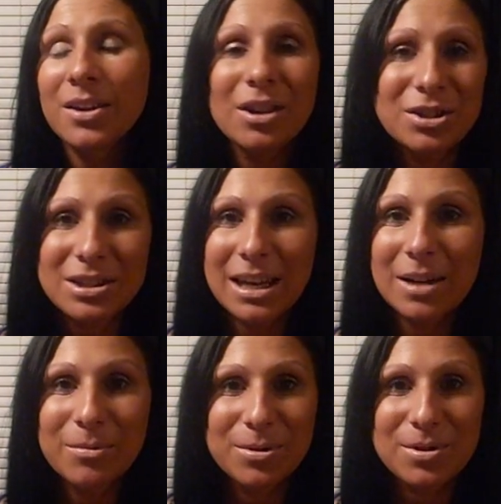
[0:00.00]
not just
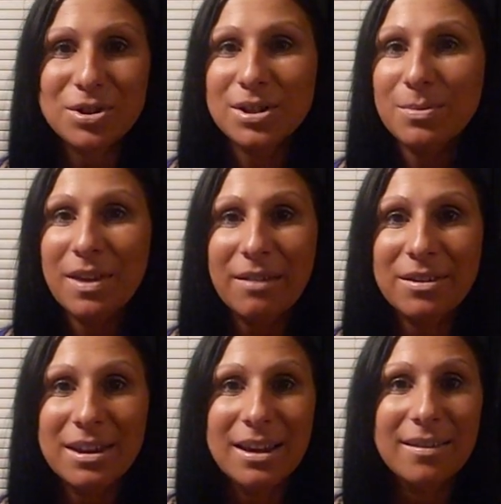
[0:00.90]
animals, just with
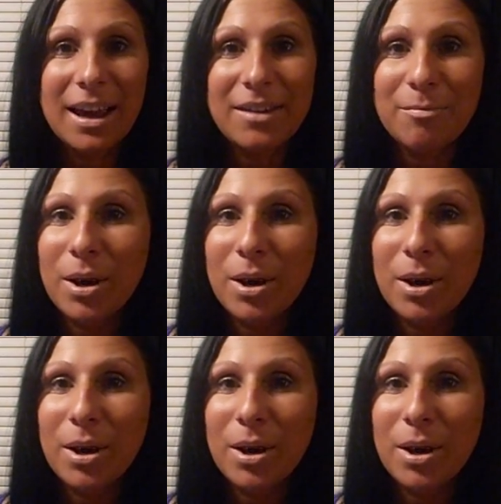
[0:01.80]
everything, life,